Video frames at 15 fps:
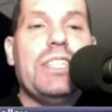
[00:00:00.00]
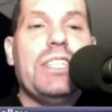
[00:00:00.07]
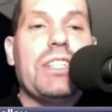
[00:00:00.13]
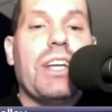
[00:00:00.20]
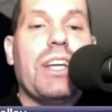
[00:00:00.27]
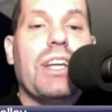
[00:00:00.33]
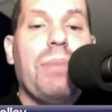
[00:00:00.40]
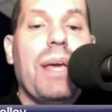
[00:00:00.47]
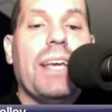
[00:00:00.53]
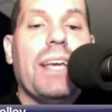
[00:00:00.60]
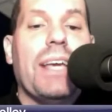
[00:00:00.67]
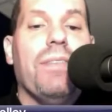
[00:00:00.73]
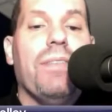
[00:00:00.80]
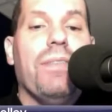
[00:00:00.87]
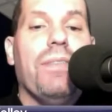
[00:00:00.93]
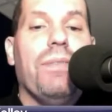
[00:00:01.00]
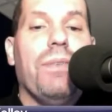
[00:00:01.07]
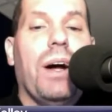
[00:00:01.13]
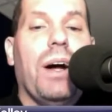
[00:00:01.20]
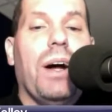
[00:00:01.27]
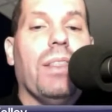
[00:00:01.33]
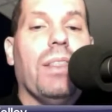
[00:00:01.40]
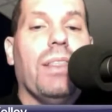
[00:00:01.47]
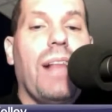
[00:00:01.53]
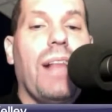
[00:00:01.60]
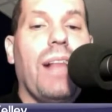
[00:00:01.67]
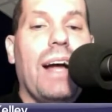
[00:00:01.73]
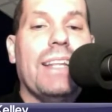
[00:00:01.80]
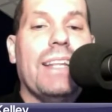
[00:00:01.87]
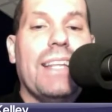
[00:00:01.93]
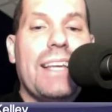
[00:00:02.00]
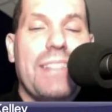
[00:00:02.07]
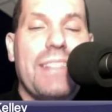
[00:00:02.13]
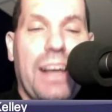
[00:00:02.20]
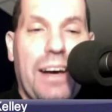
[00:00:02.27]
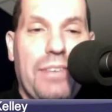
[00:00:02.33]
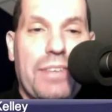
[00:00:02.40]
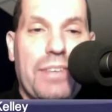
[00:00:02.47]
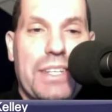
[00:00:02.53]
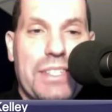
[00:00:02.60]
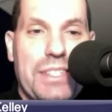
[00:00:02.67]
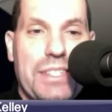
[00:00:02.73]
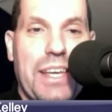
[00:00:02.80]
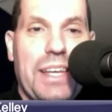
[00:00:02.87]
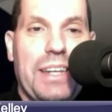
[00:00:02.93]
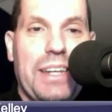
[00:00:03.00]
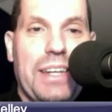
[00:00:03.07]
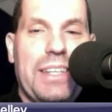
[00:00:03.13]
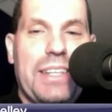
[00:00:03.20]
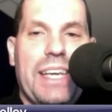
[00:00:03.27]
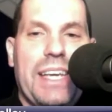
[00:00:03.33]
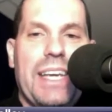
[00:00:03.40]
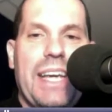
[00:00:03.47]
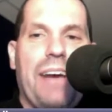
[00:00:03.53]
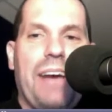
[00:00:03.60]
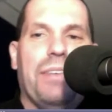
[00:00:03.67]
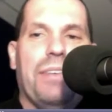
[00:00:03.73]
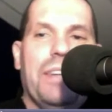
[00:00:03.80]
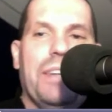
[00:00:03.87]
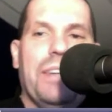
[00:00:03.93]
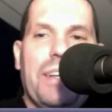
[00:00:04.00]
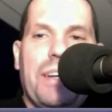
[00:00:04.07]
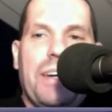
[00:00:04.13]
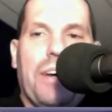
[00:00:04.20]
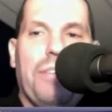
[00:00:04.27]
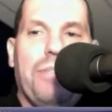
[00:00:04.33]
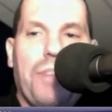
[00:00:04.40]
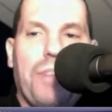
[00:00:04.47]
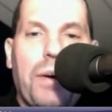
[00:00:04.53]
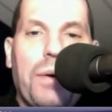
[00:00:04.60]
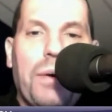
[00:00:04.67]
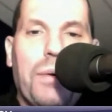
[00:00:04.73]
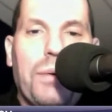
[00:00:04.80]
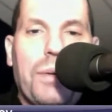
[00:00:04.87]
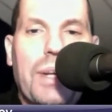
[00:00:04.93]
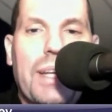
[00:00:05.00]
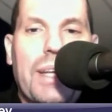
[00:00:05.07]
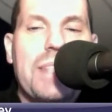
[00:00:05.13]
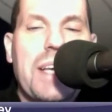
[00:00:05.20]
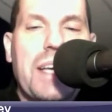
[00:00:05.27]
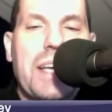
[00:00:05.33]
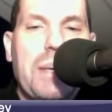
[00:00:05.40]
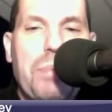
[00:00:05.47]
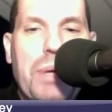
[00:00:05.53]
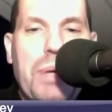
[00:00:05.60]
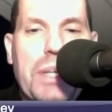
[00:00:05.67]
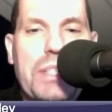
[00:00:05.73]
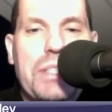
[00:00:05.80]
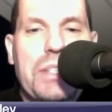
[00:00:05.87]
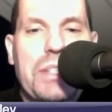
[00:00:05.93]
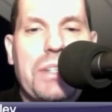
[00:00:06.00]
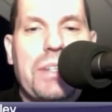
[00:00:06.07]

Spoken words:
going to make it a lot less obvious than taking out a phone and taking a picture,